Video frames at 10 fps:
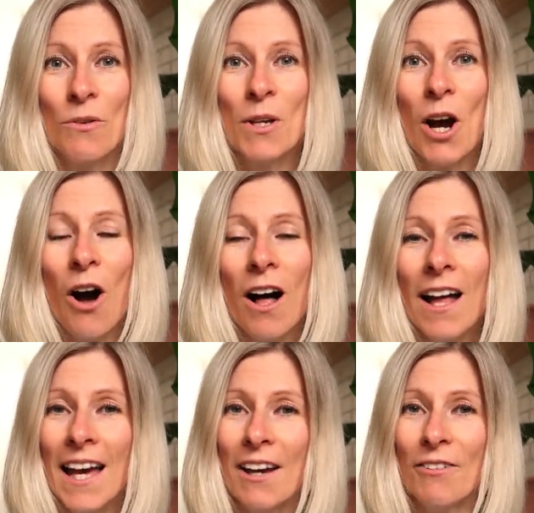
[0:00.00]
We all
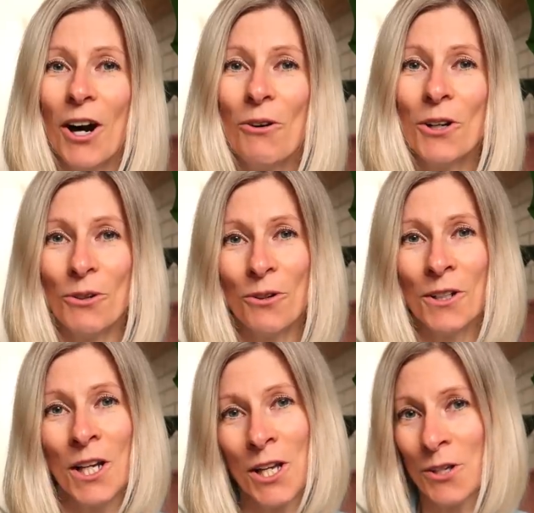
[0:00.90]
have our
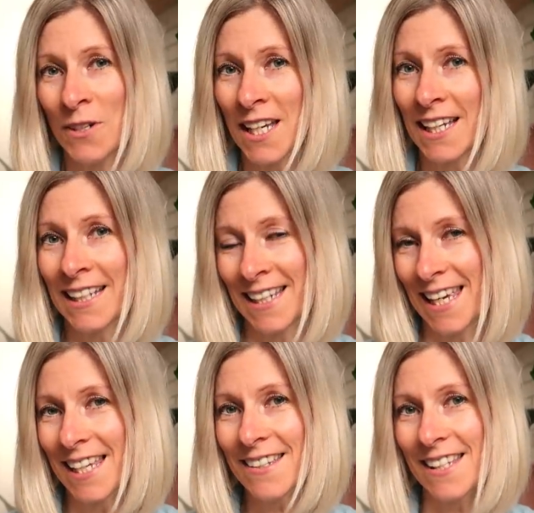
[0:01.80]
own unique
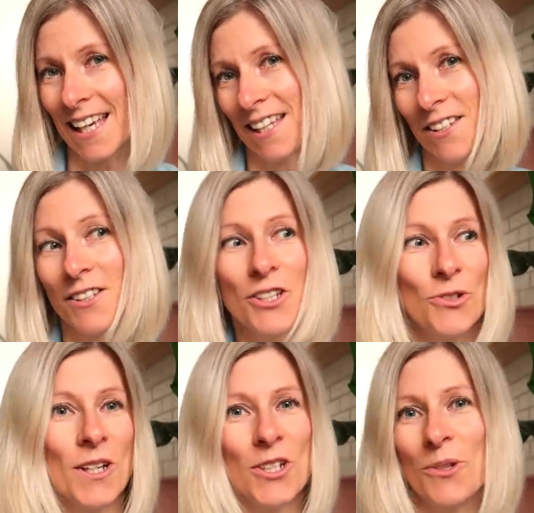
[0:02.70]
needs and
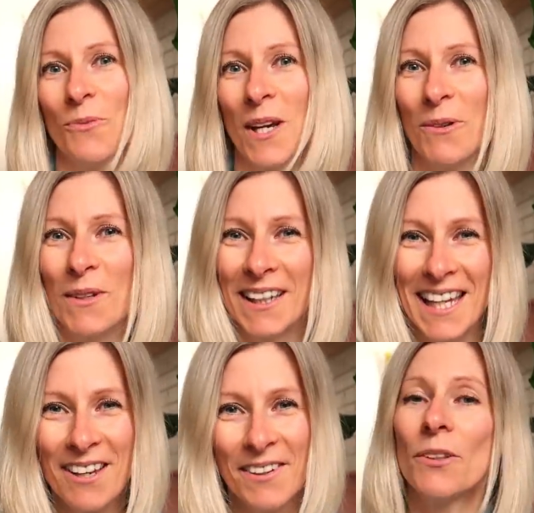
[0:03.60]
situation where we
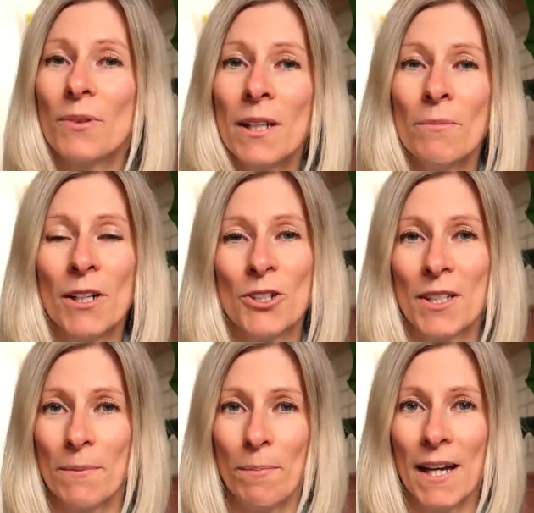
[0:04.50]
live. It very much
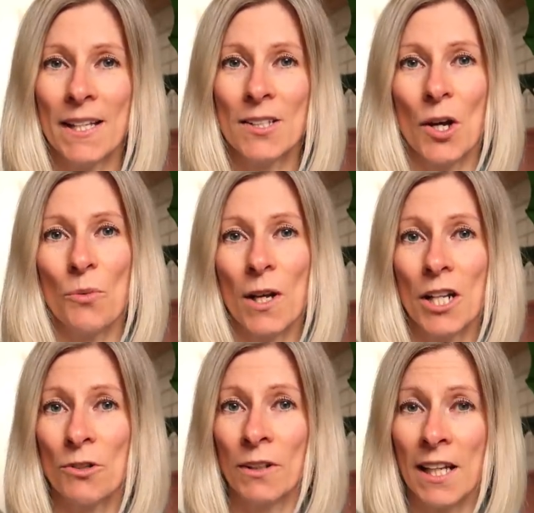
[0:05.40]
depends where
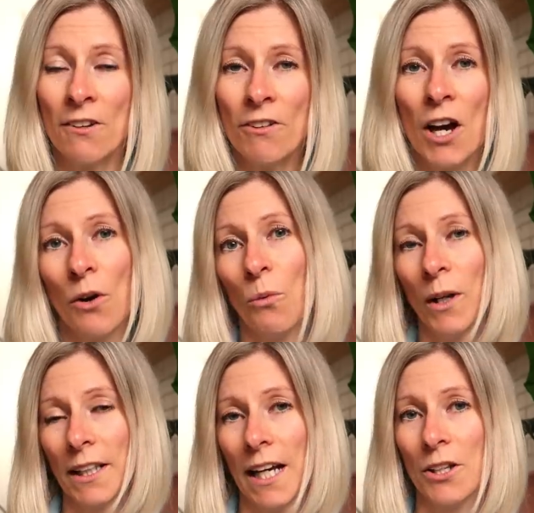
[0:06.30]
you live,
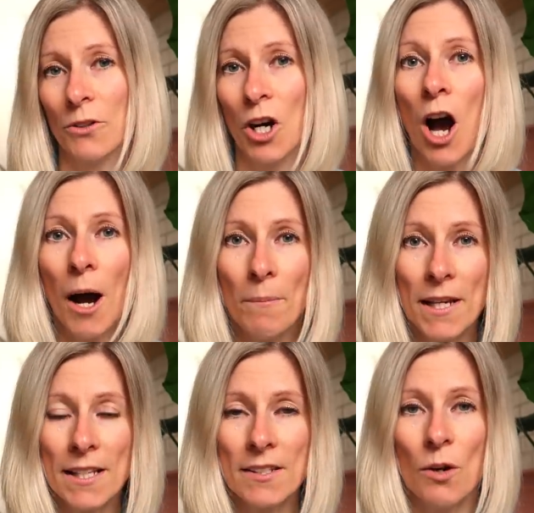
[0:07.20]
what are your
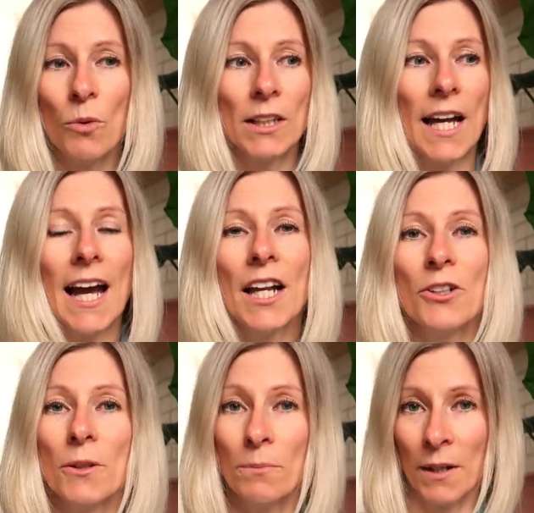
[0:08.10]
hobbies, what are
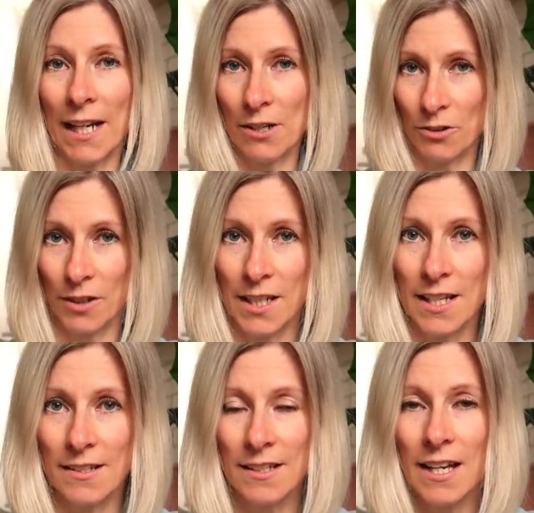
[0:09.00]
your
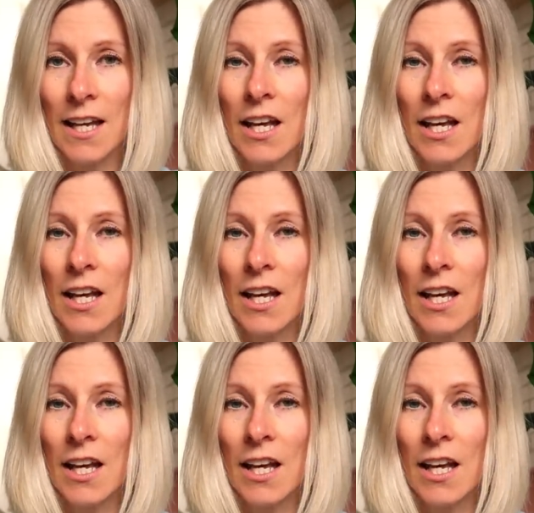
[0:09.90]
priorities.